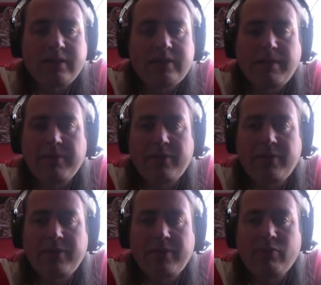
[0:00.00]
have a
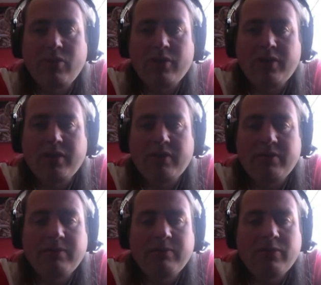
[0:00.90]
little look at
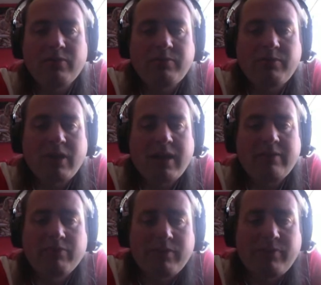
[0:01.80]
what I had
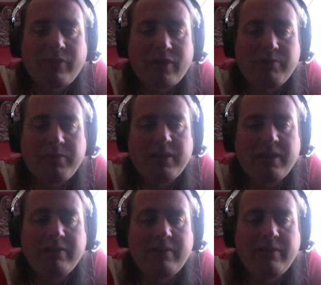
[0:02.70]
written in front of me now.